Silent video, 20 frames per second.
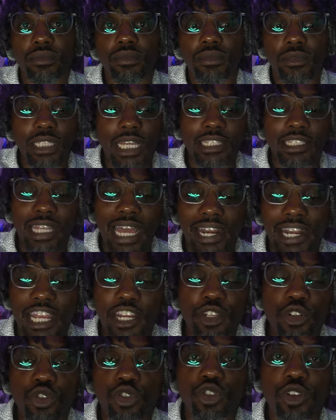That's how they
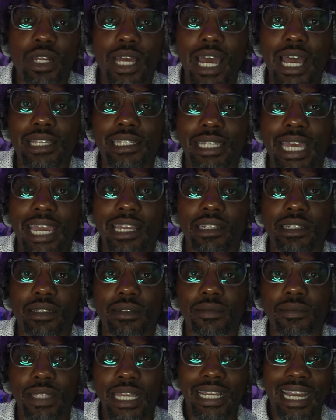neutralize Caitlin.
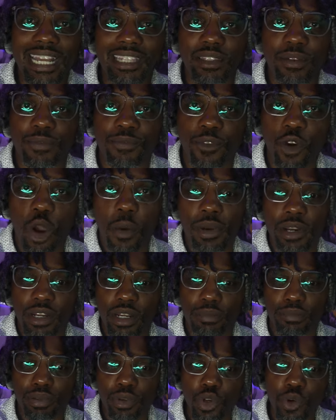They got the formula,
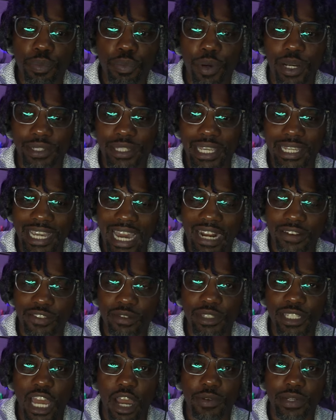the blueprint. They got it from
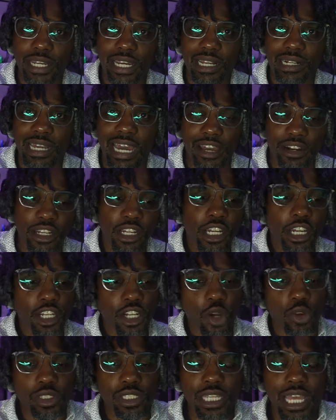South Carolina.
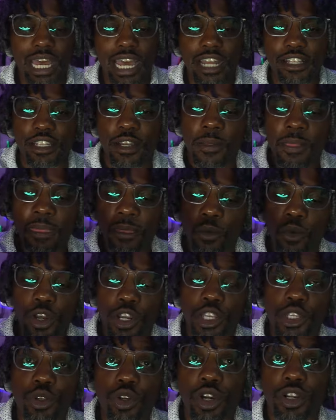Coach Sides, what are
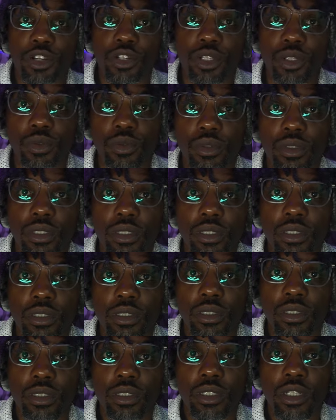you going to do?
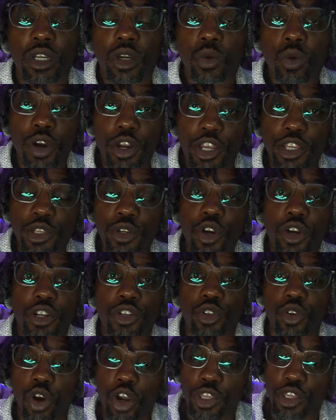What are you going
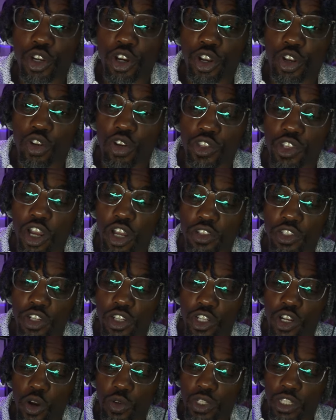to do? Are you going to go talk to the
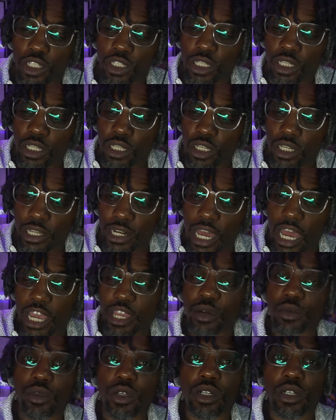coaches in
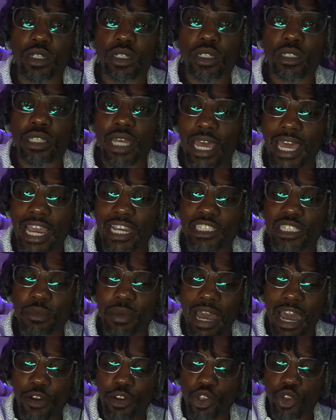Iowa to ask them
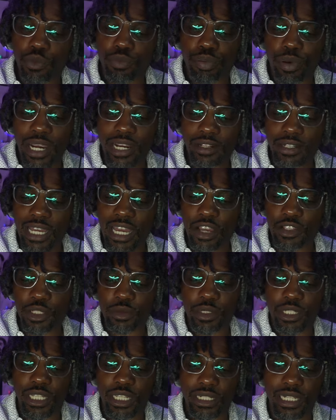how do you break down some
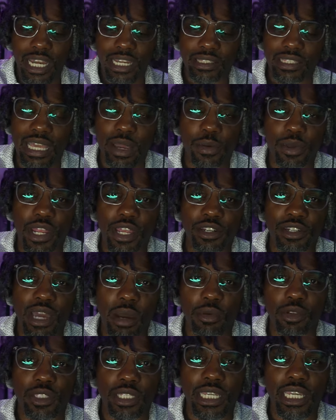shit like that when they
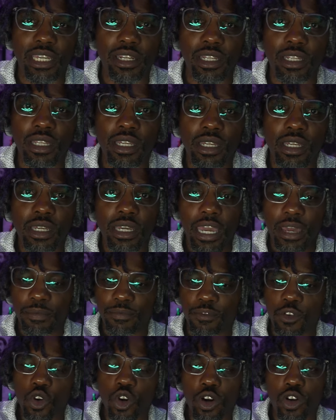double-teaming and
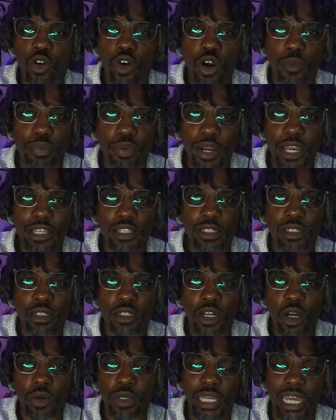full-court press
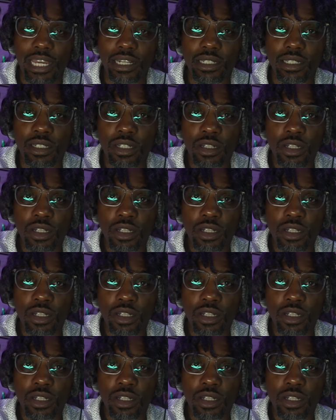on Caitlin?